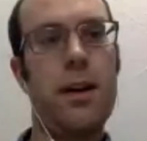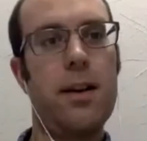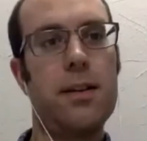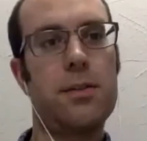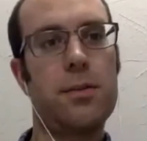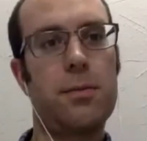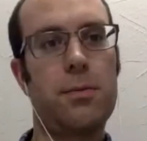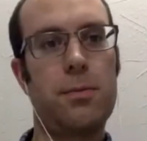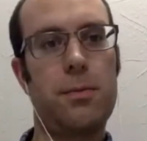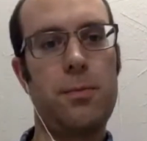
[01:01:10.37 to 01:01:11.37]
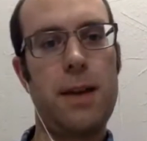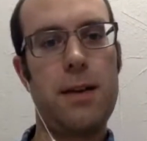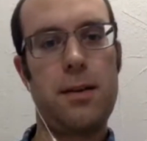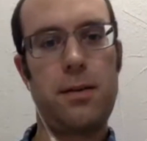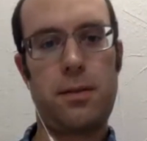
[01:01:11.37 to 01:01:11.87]
Yeah, so we had
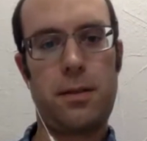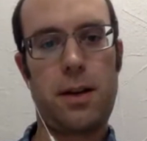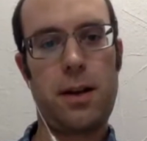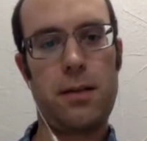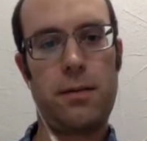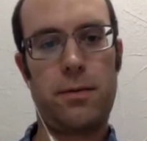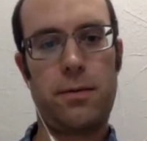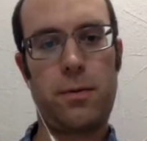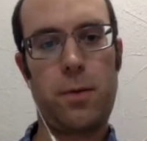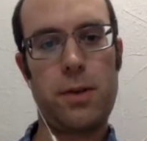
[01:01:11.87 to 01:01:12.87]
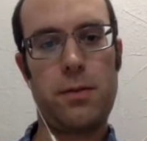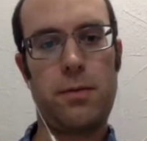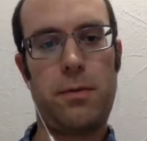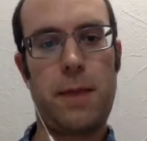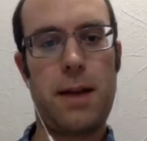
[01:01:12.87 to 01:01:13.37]
another kind of question
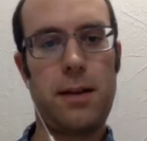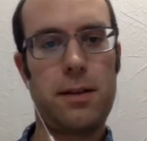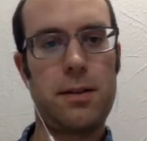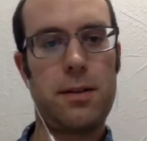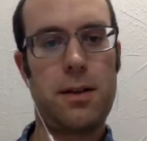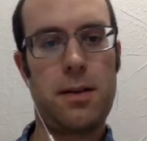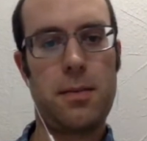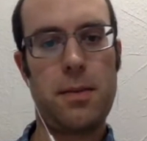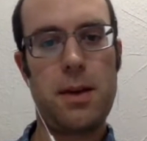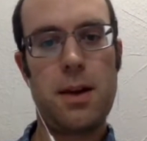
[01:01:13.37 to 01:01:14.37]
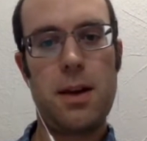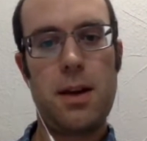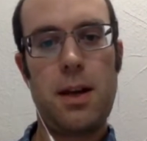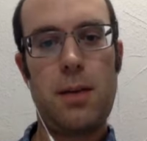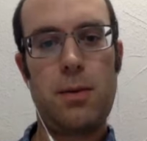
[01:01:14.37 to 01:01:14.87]
from Alex.
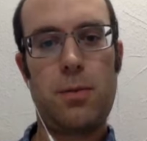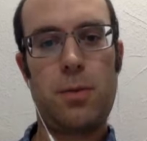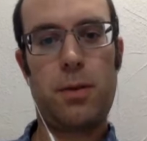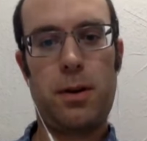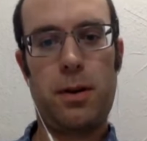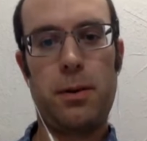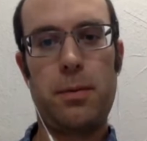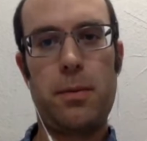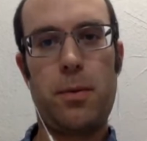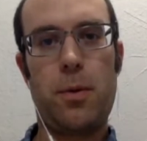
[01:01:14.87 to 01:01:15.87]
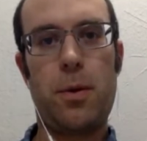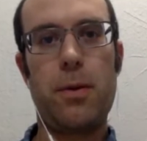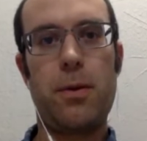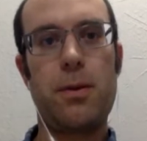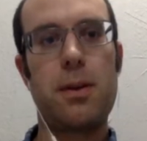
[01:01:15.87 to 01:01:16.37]
He was wondering a little bit more
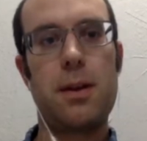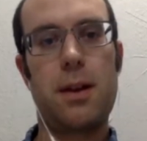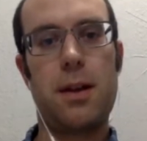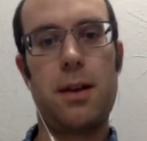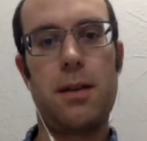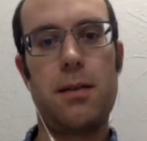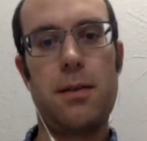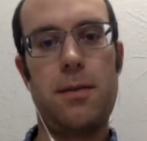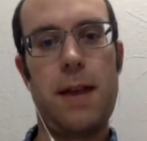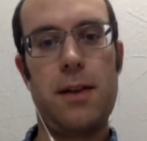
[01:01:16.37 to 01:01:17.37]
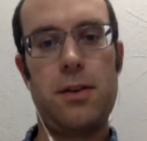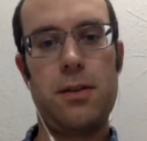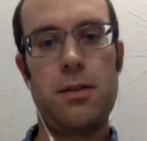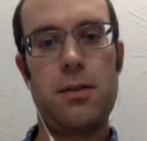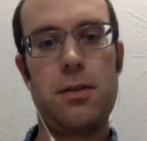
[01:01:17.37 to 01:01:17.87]
about
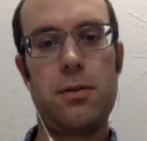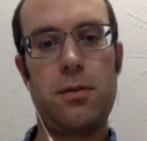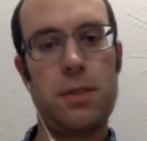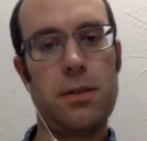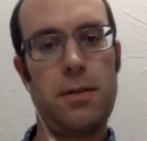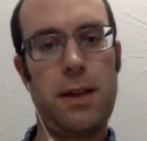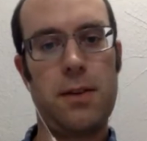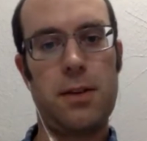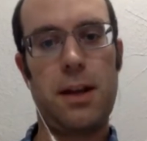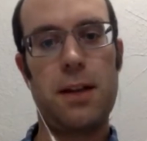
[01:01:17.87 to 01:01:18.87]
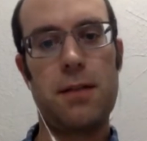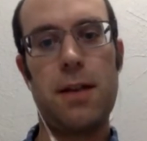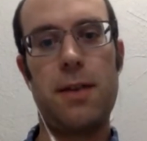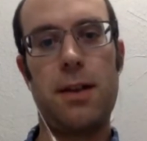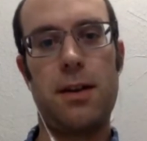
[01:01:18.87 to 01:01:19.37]
advantages or disadvantages, I guess, of
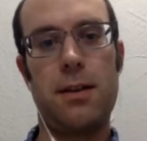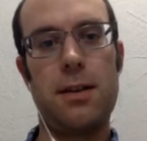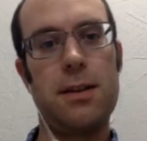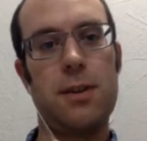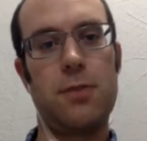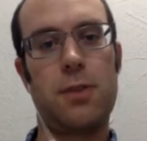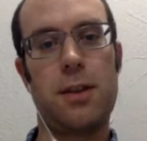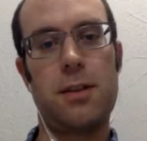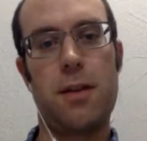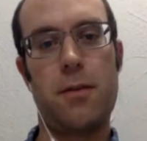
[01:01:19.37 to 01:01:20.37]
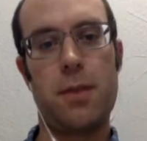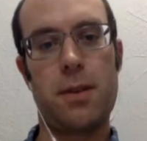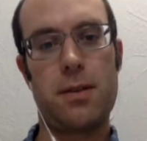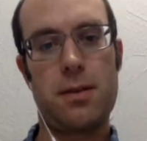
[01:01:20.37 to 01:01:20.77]
having a decentralized government.